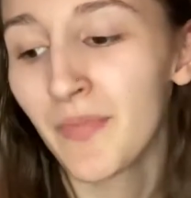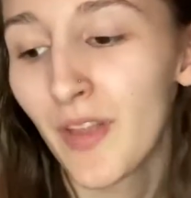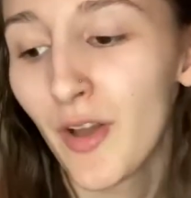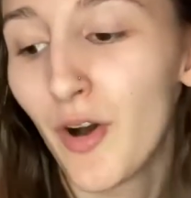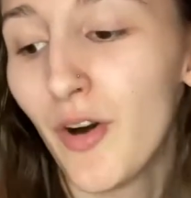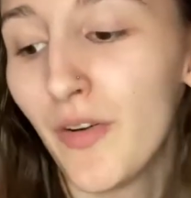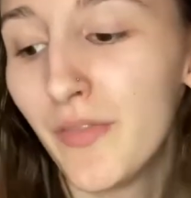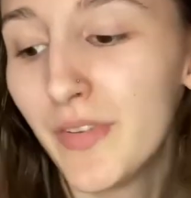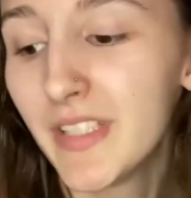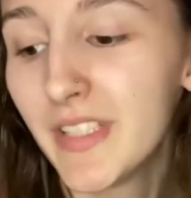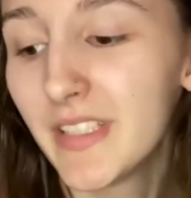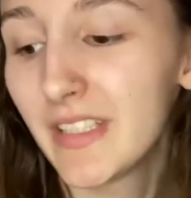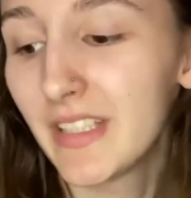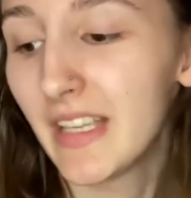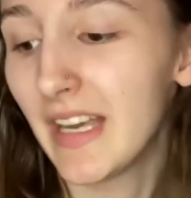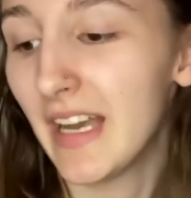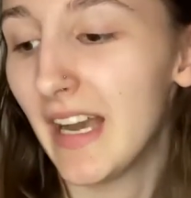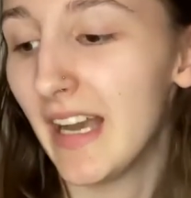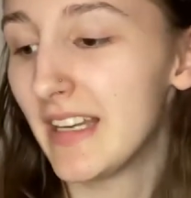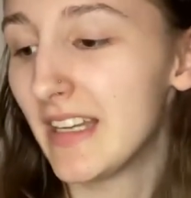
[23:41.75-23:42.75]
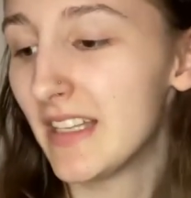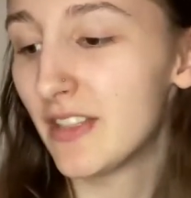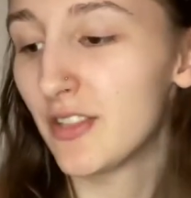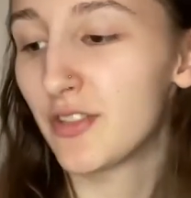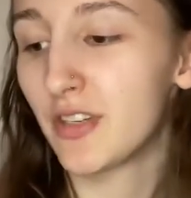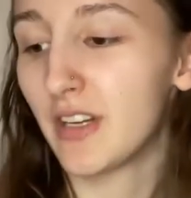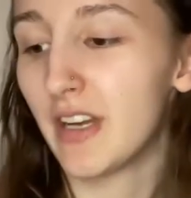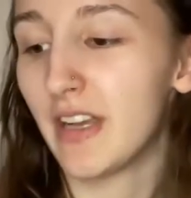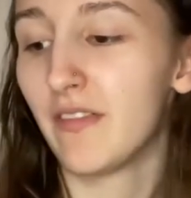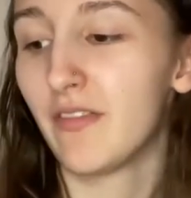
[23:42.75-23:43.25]
Obviously, I need to
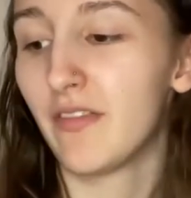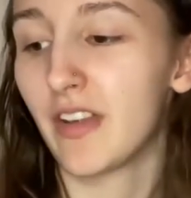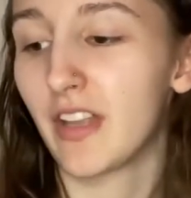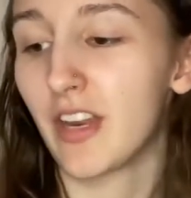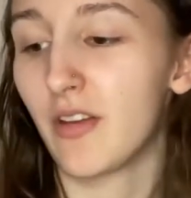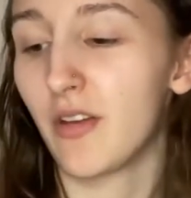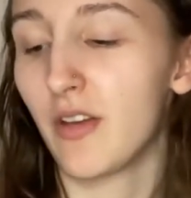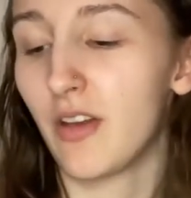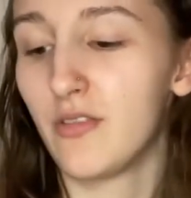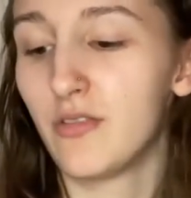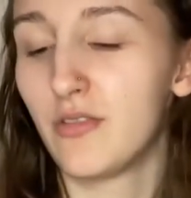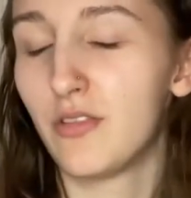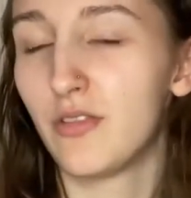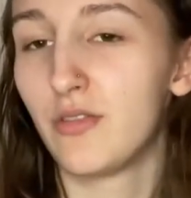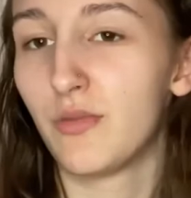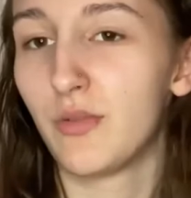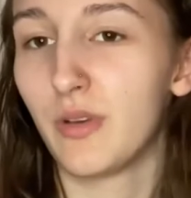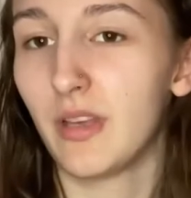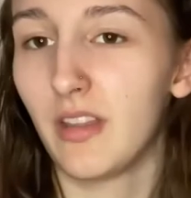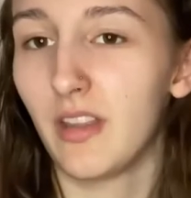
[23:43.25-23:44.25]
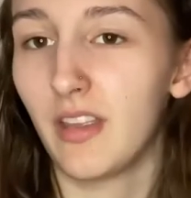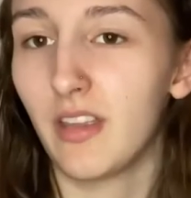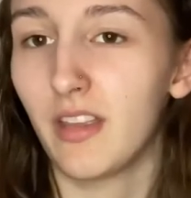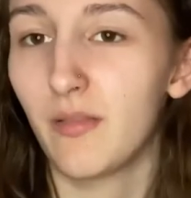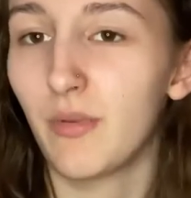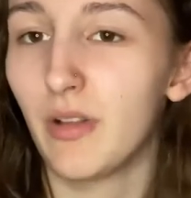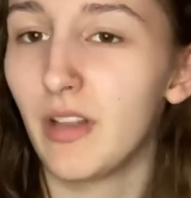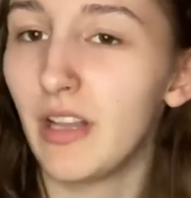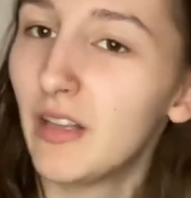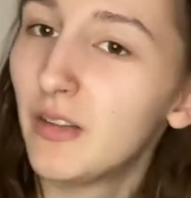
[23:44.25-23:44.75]
try and figure out how to do it. Like,
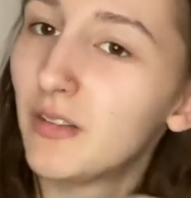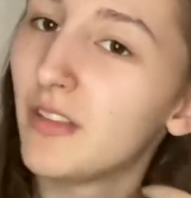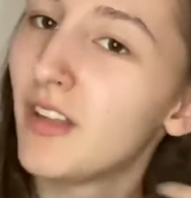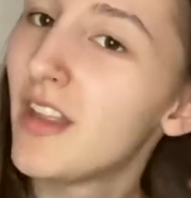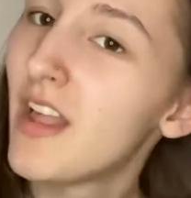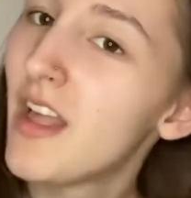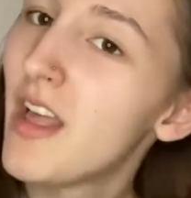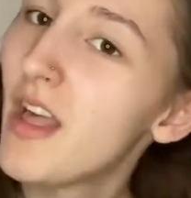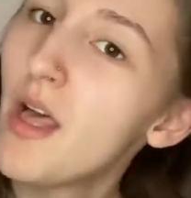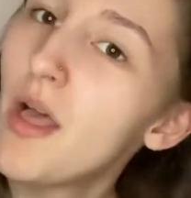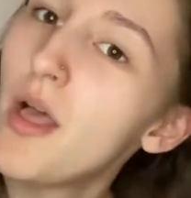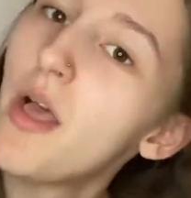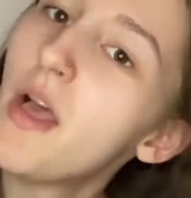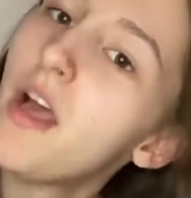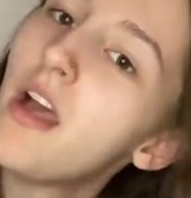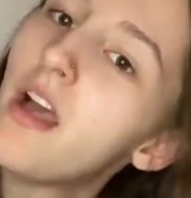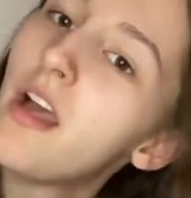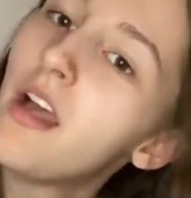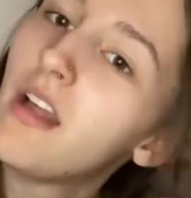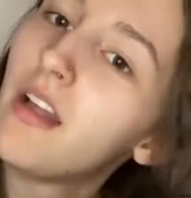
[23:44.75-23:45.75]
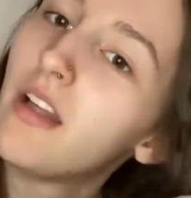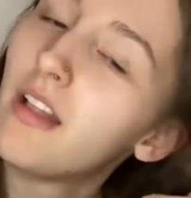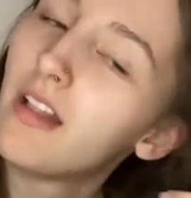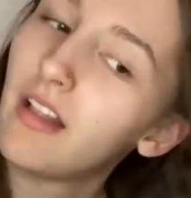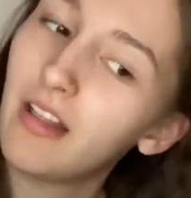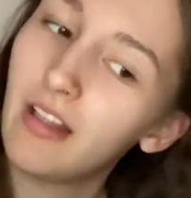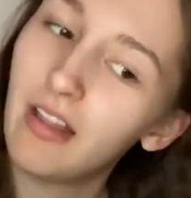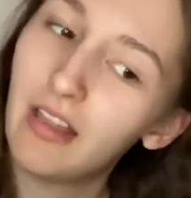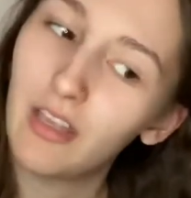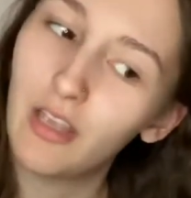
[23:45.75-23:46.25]
well, I'll
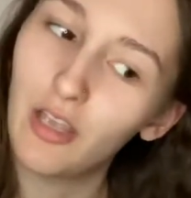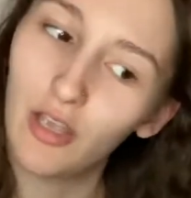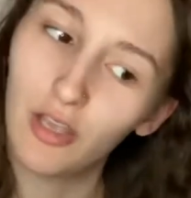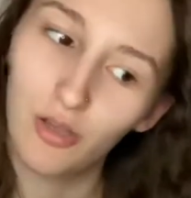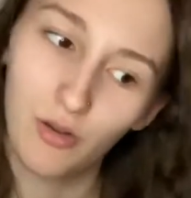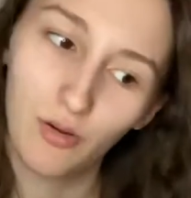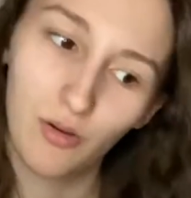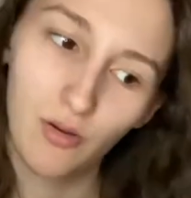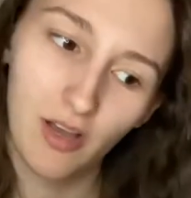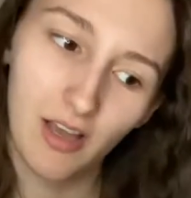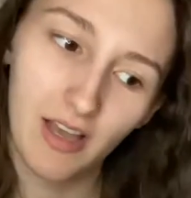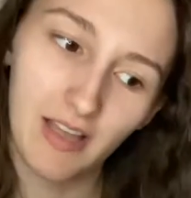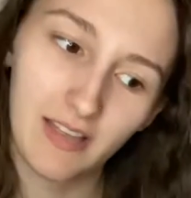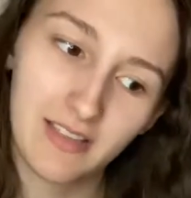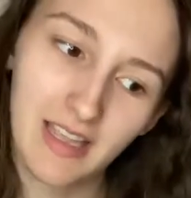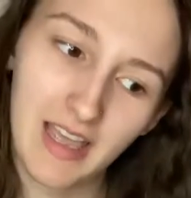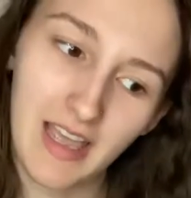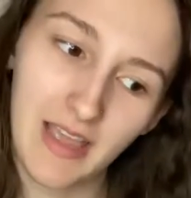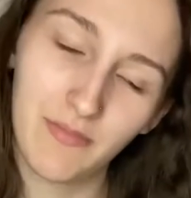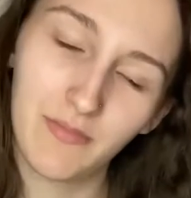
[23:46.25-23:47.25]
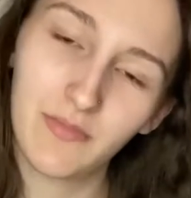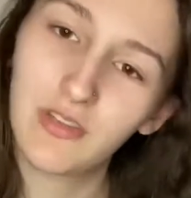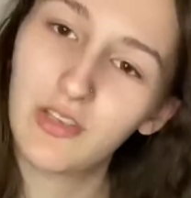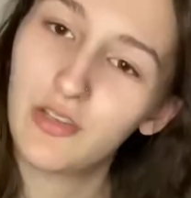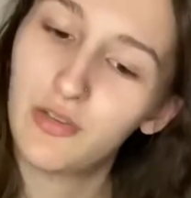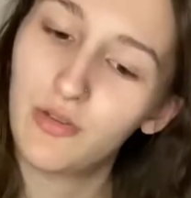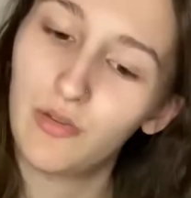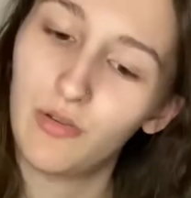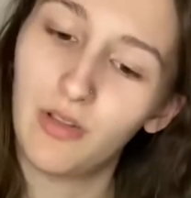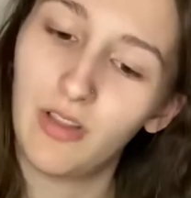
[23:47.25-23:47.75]
like attempt to
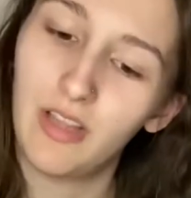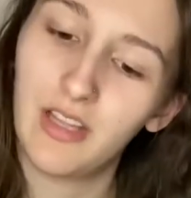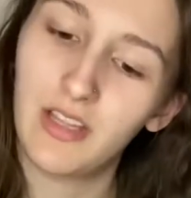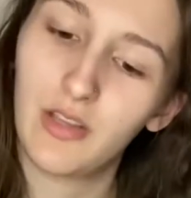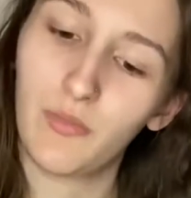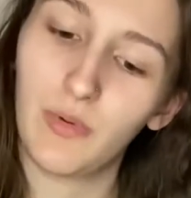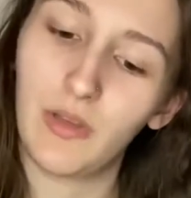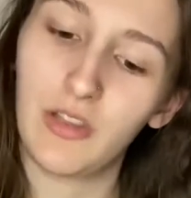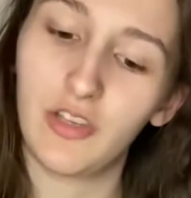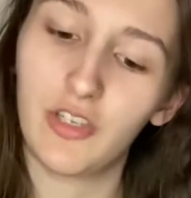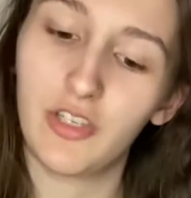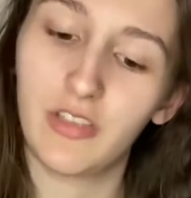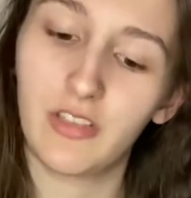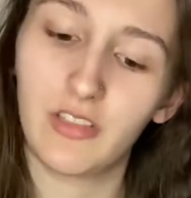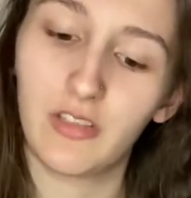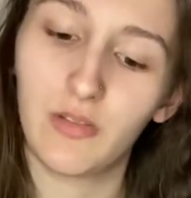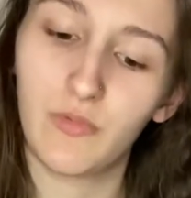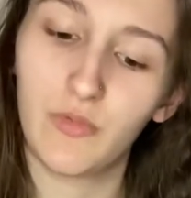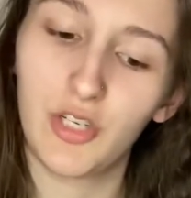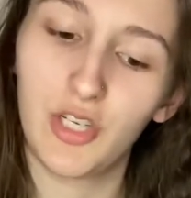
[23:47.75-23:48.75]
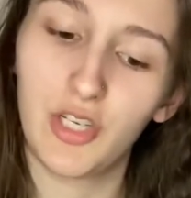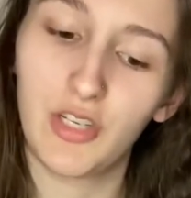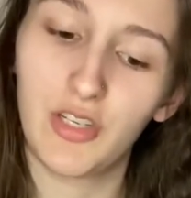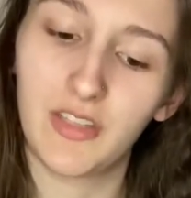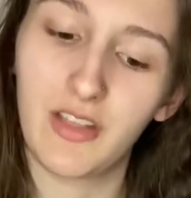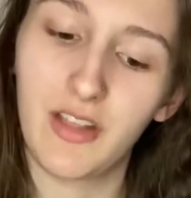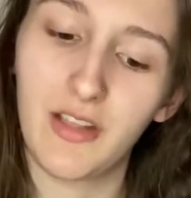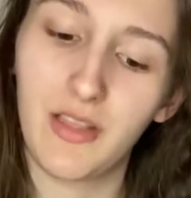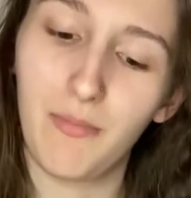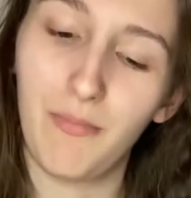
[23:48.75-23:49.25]
do like the way that she does it, where she does
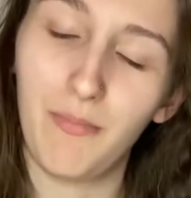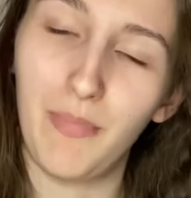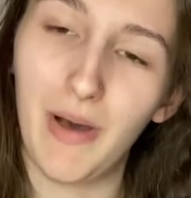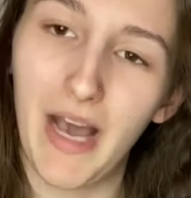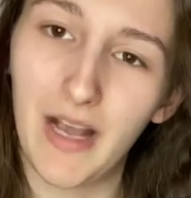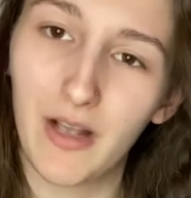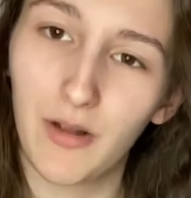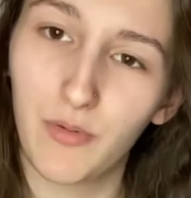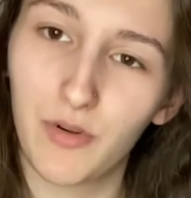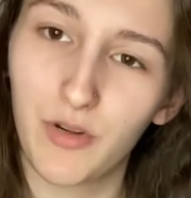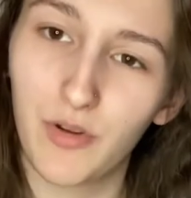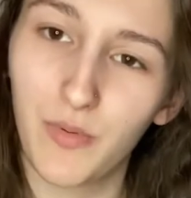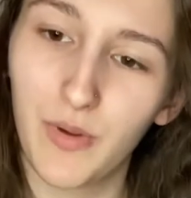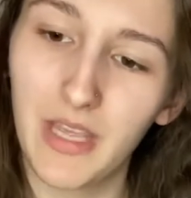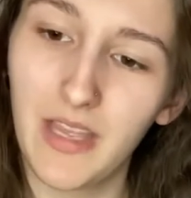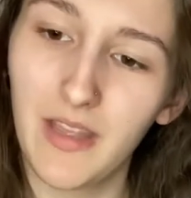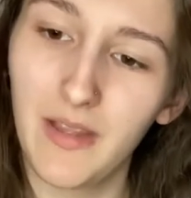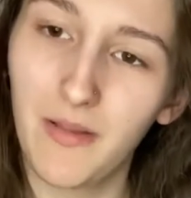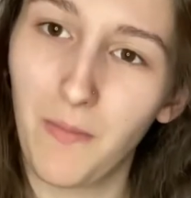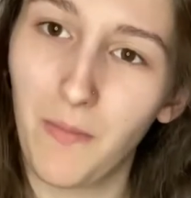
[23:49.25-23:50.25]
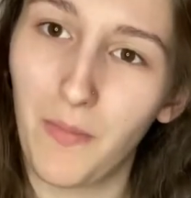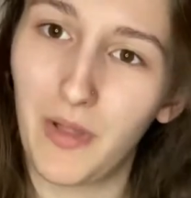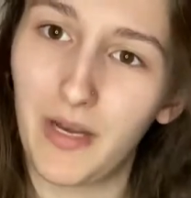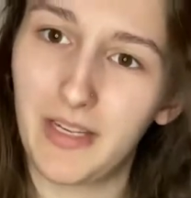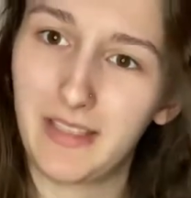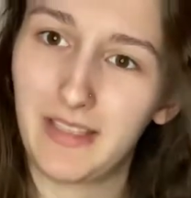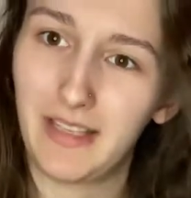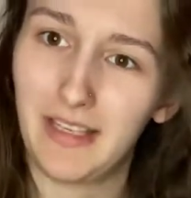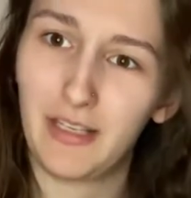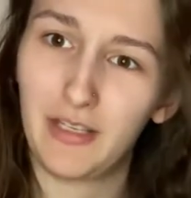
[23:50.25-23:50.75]
it the backward way, but
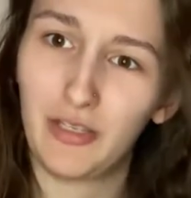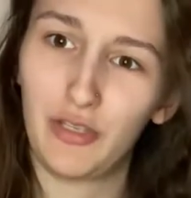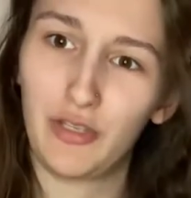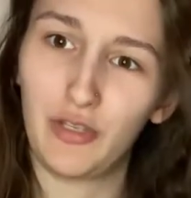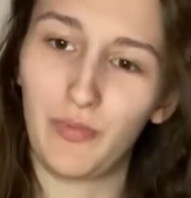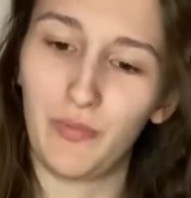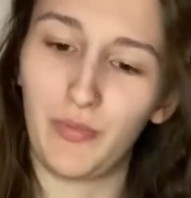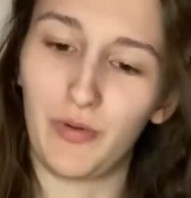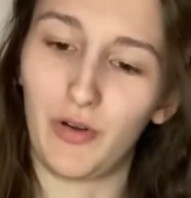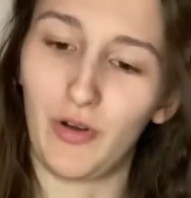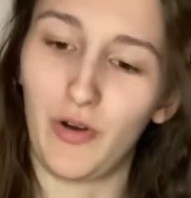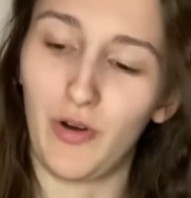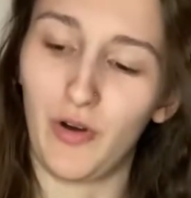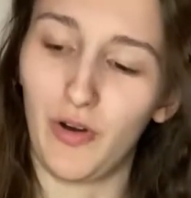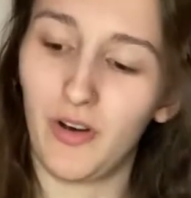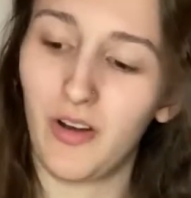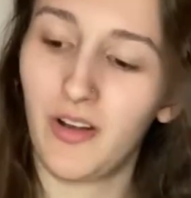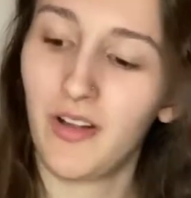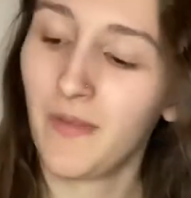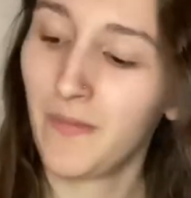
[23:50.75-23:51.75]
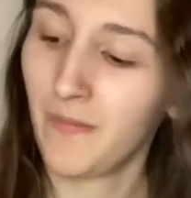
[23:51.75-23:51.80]
it's like super hot.